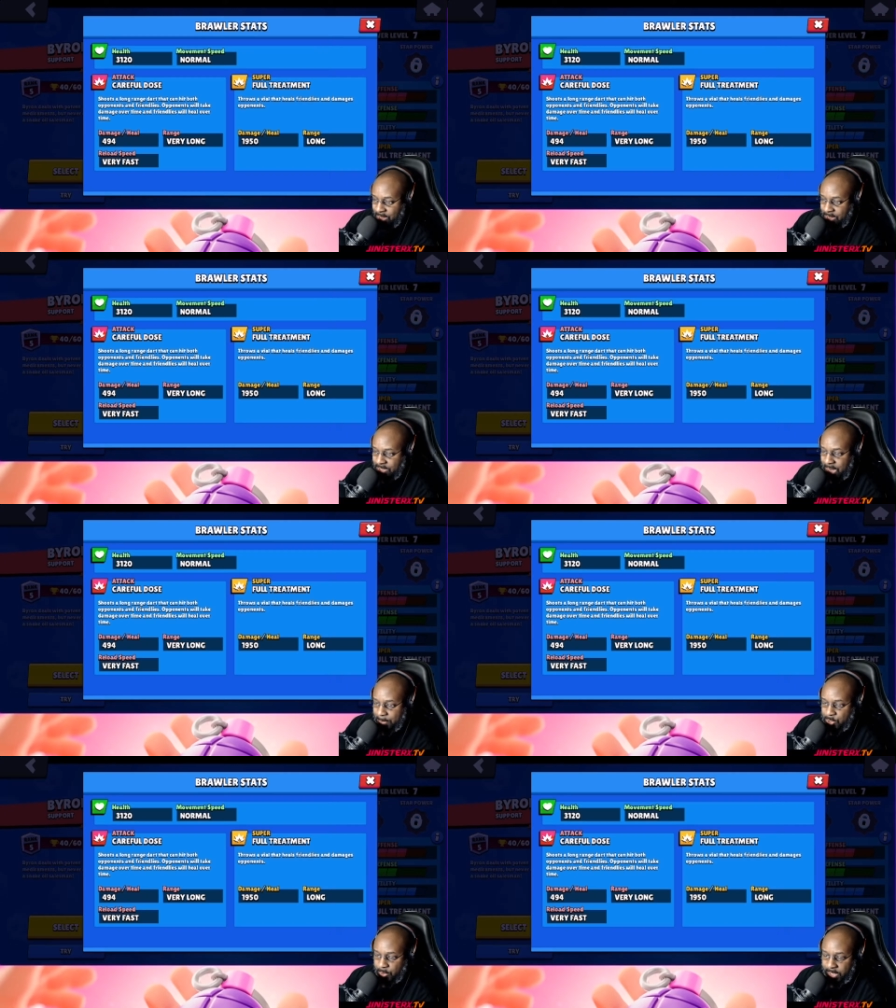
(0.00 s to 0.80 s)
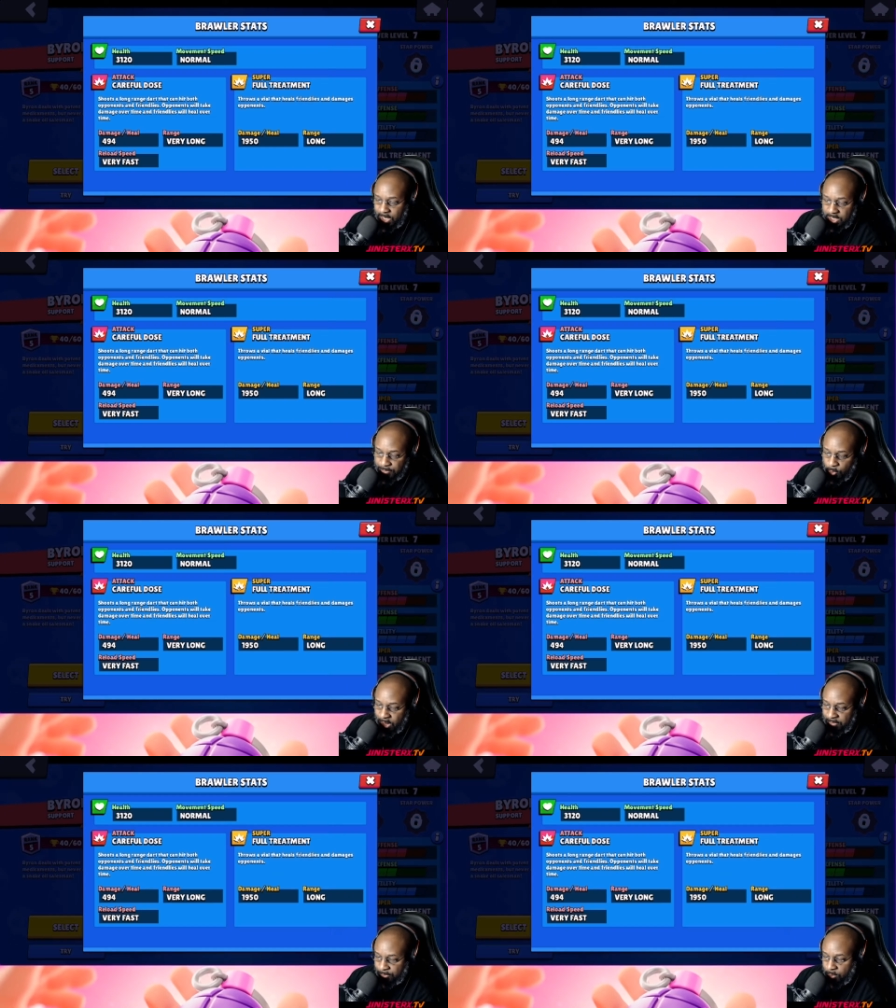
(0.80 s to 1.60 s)
Damage or heal is
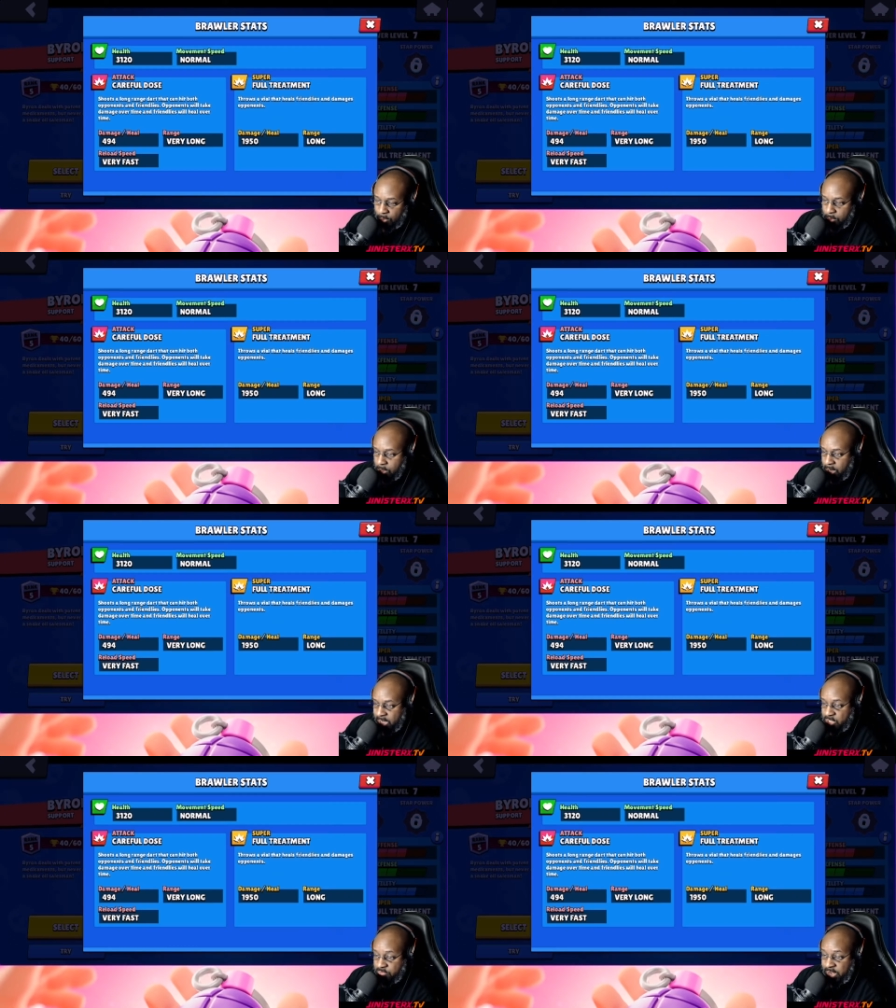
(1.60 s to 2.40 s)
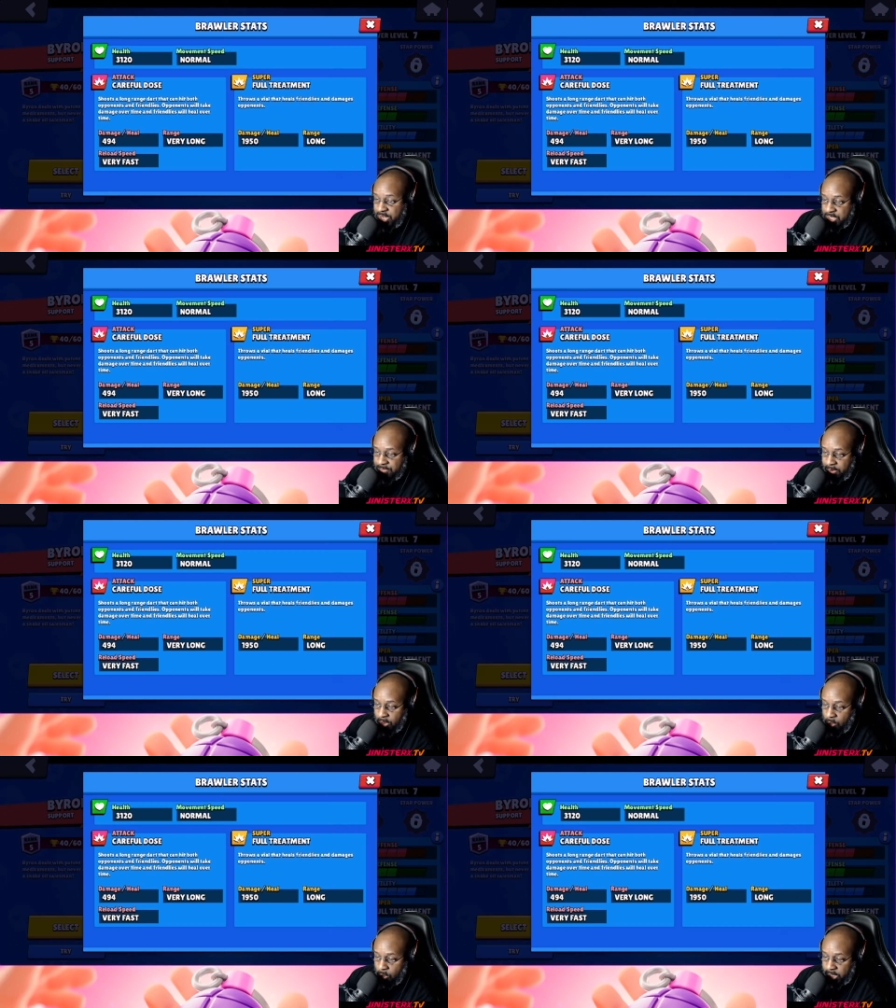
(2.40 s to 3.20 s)
494, his range is very
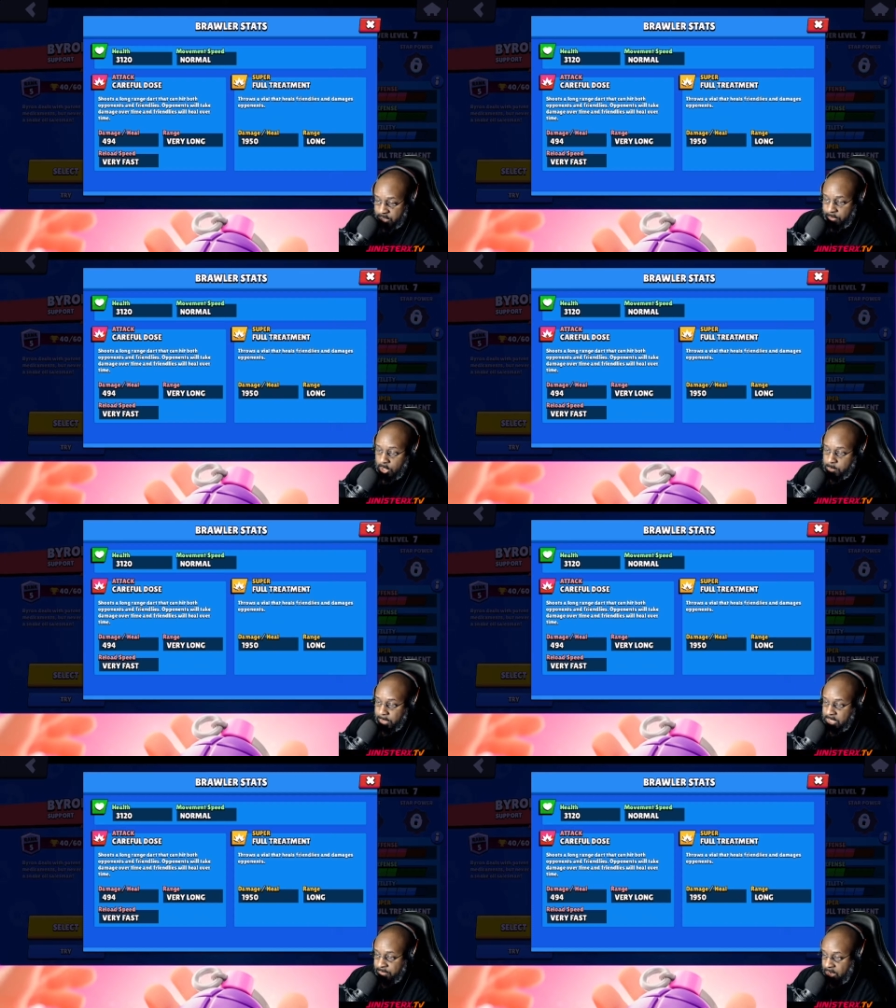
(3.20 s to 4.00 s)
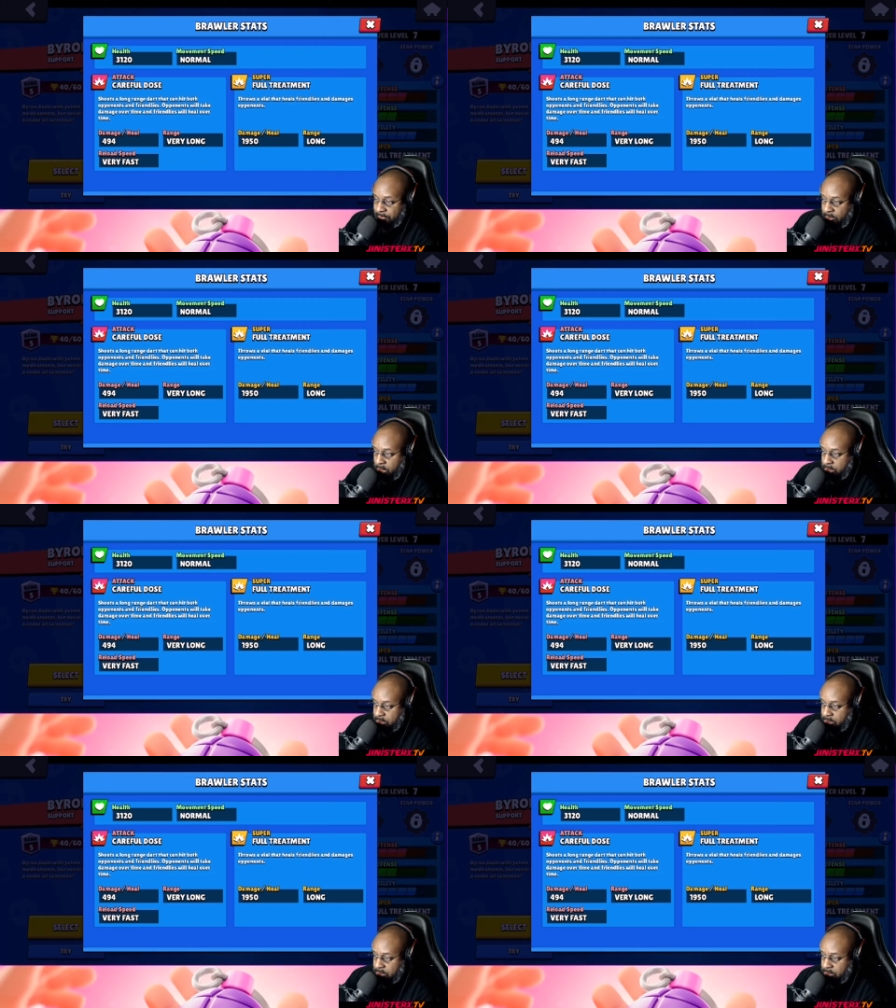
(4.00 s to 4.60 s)
long, his reload speed is very fast.